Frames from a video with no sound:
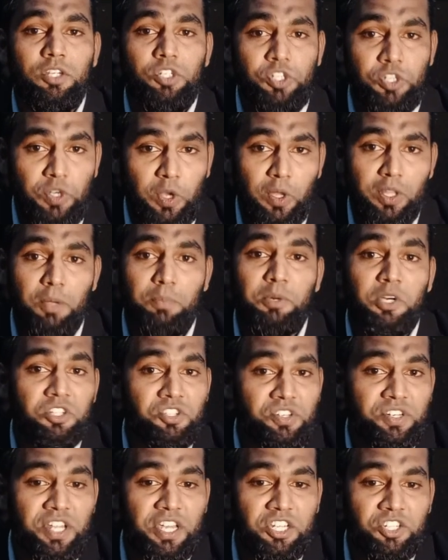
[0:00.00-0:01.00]
to know the
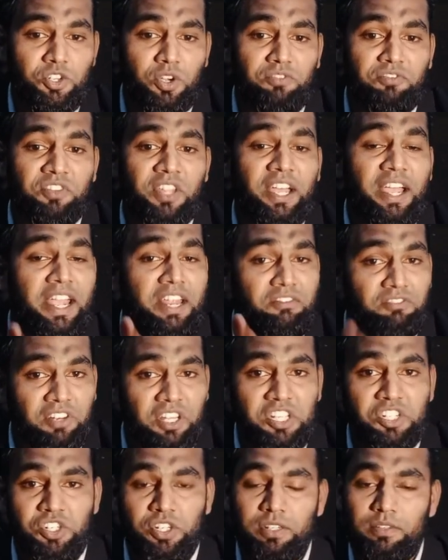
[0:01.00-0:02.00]
percentage of the
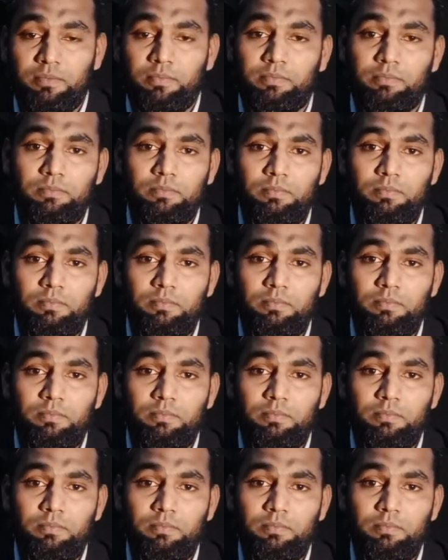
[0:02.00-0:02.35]
inflation.